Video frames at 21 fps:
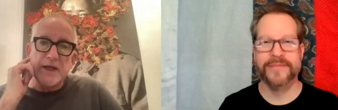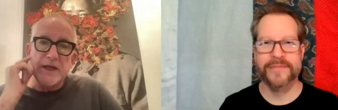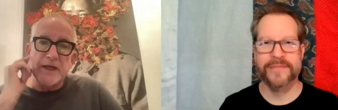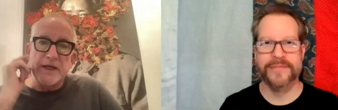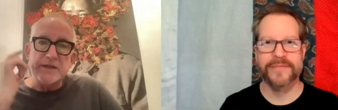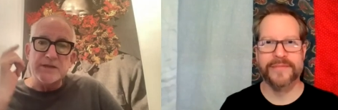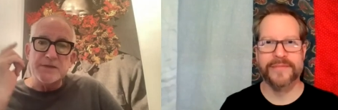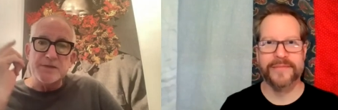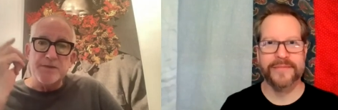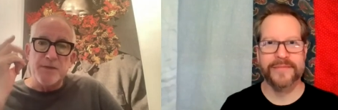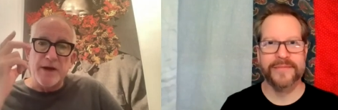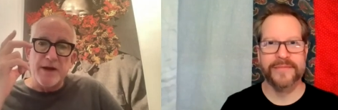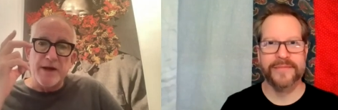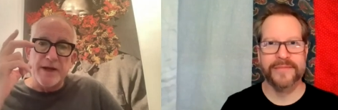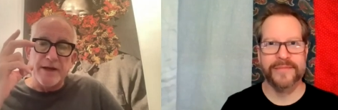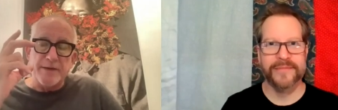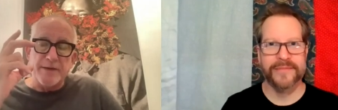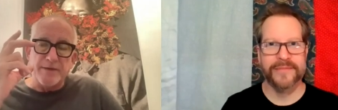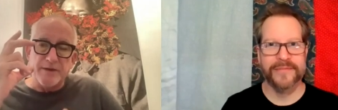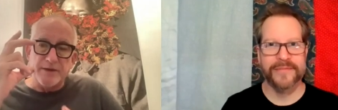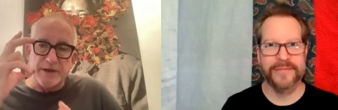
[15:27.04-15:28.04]
Speaker 1: is
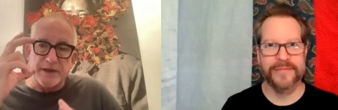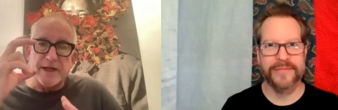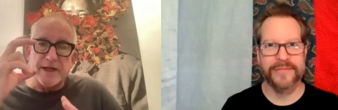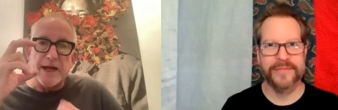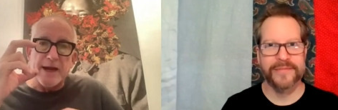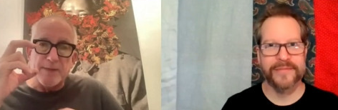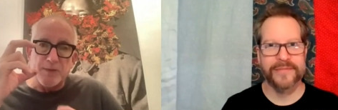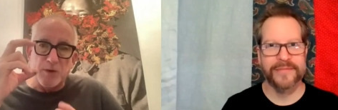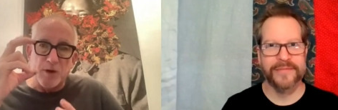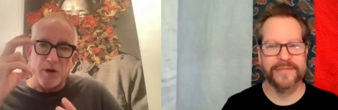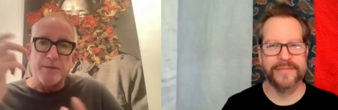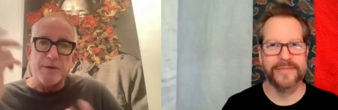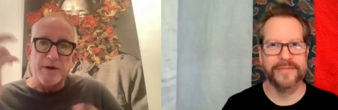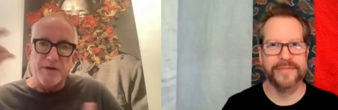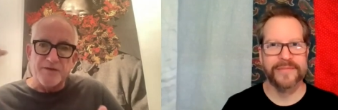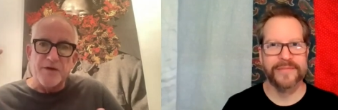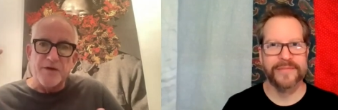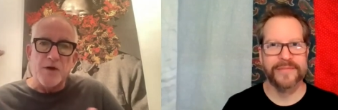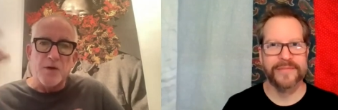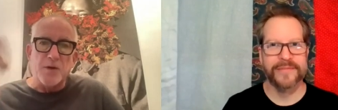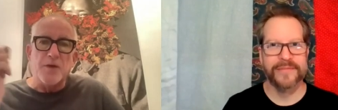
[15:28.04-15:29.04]
my the camera on
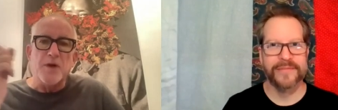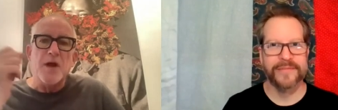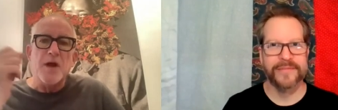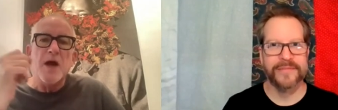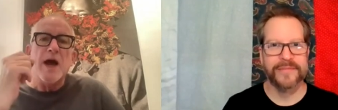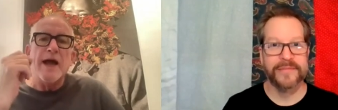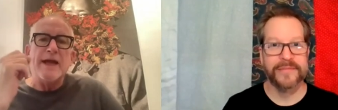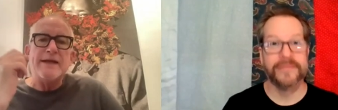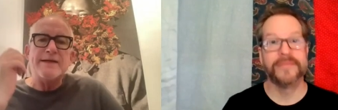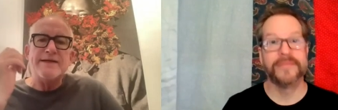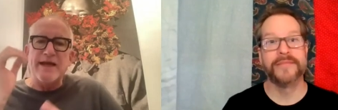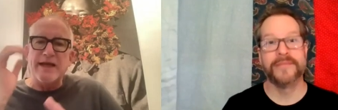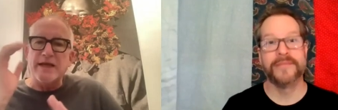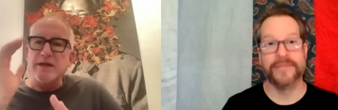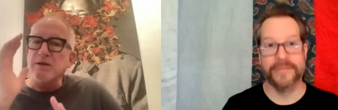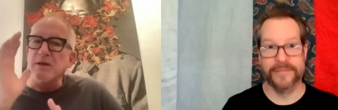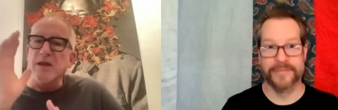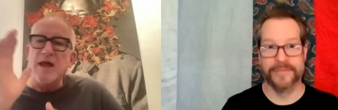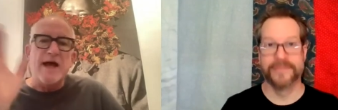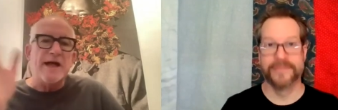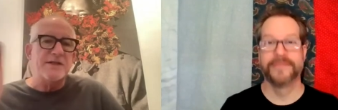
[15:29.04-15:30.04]
my phone i take
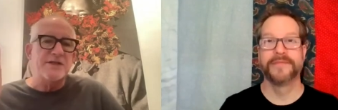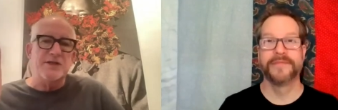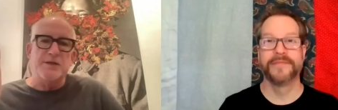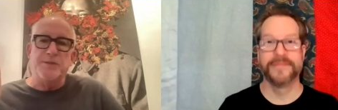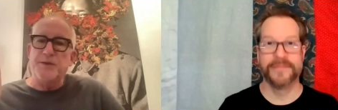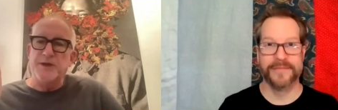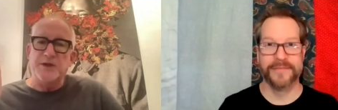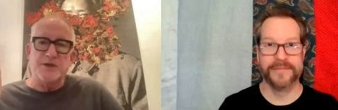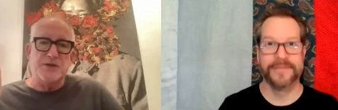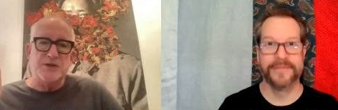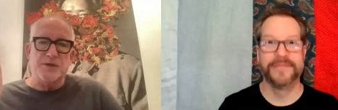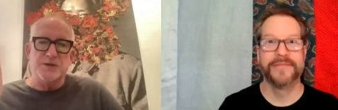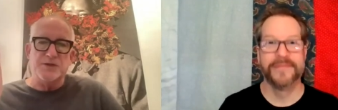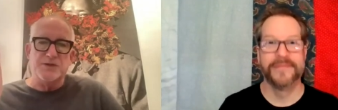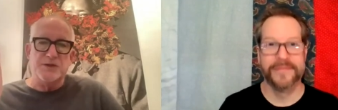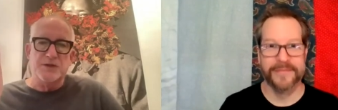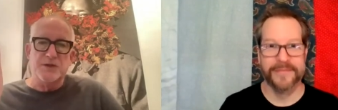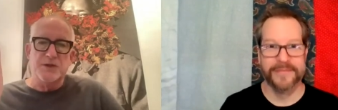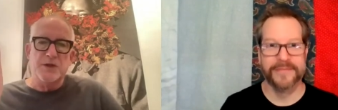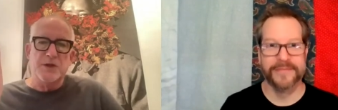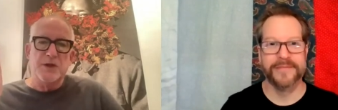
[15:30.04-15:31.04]
mm. lots of mm-hmm. pictures
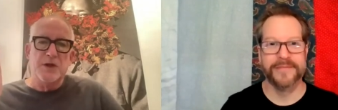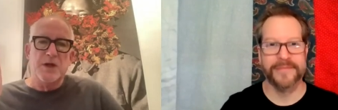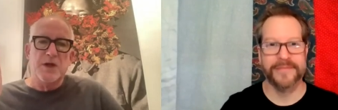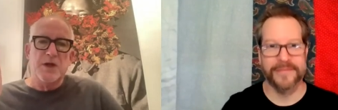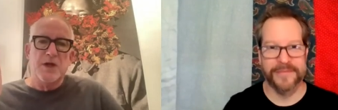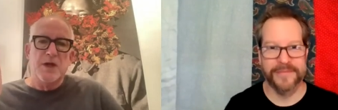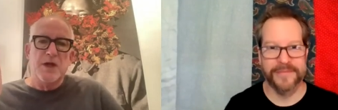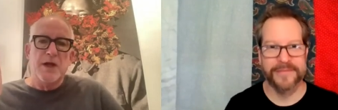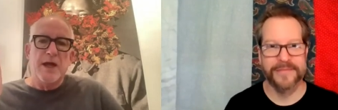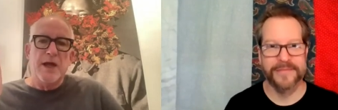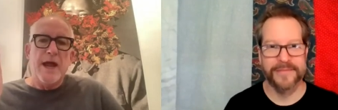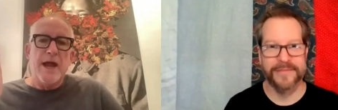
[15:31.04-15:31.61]
mm.